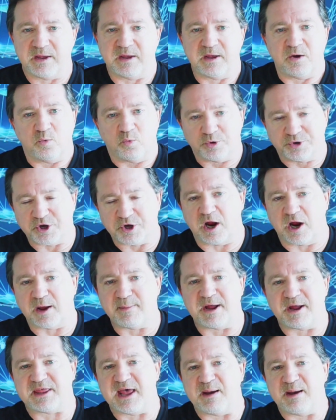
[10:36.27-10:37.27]
We'll talk
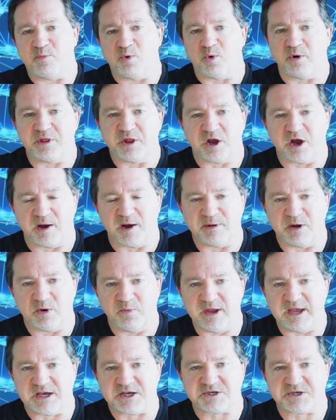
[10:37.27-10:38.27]
about that more in the coming
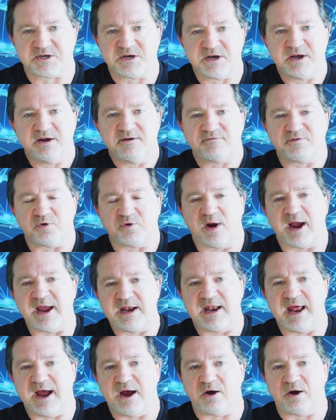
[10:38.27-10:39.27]
weeks. For right
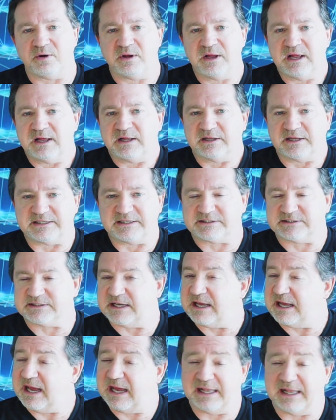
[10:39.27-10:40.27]
now,
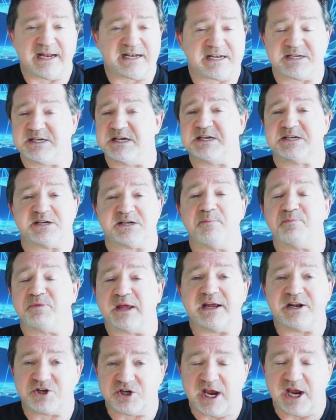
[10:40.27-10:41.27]
I'd like to see
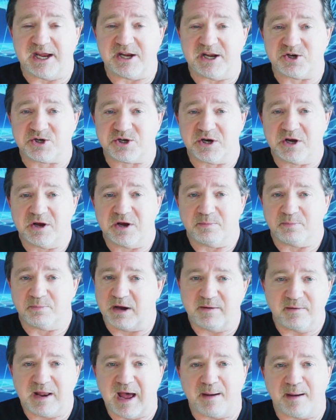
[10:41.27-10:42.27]
something change,
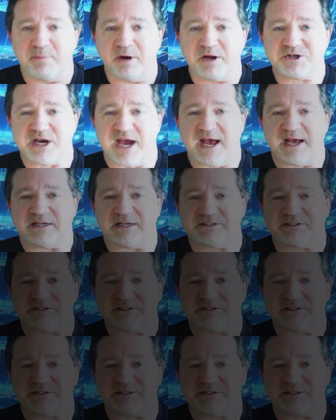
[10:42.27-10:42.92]
but not much has.